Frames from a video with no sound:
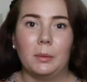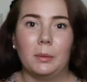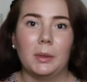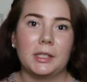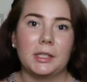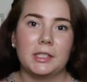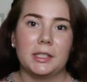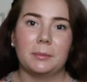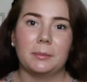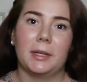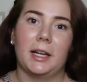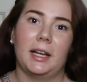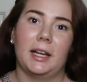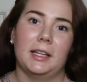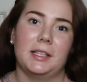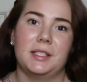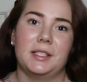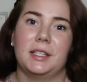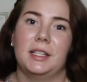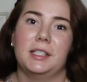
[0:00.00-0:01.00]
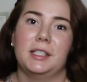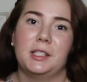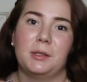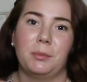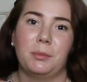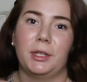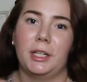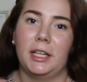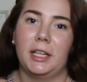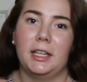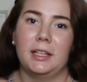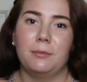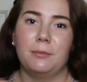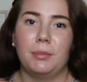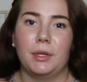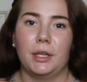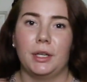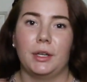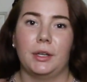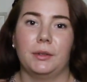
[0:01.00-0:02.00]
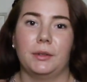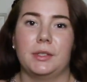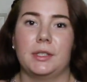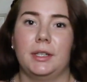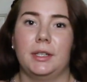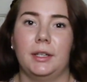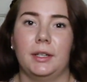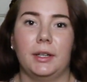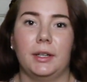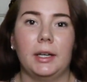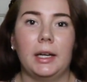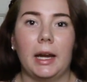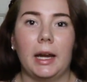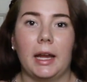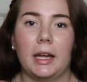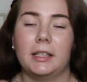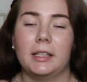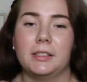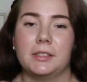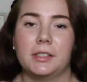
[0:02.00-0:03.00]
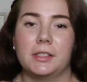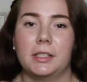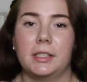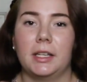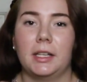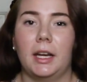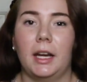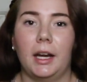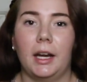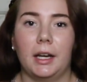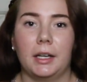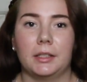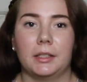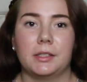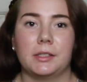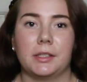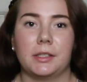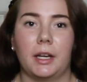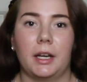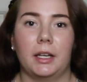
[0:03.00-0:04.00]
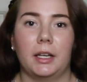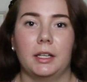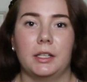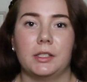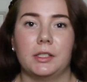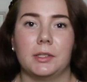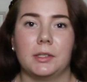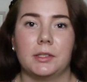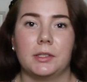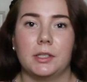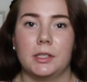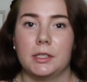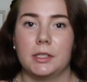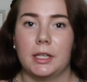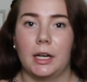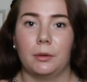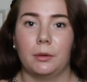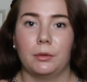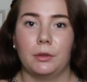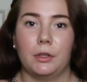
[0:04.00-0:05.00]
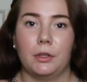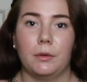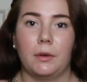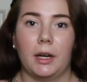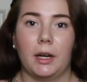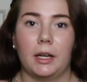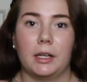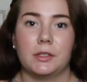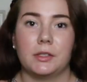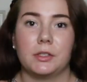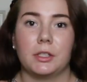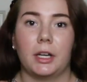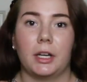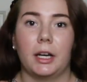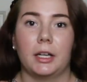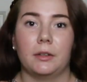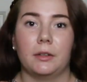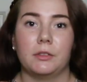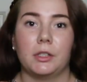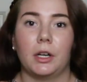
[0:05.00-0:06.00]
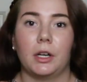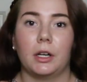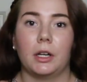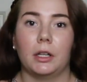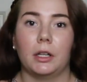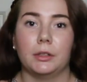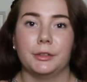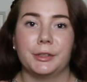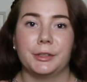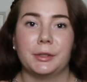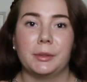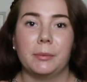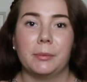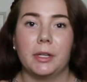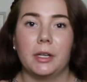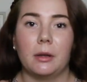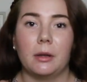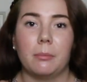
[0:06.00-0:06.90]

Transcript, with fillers: What's up guys, it's Pretty and Picos here, and today I decided to sit down with you guys to kind of talk a little bit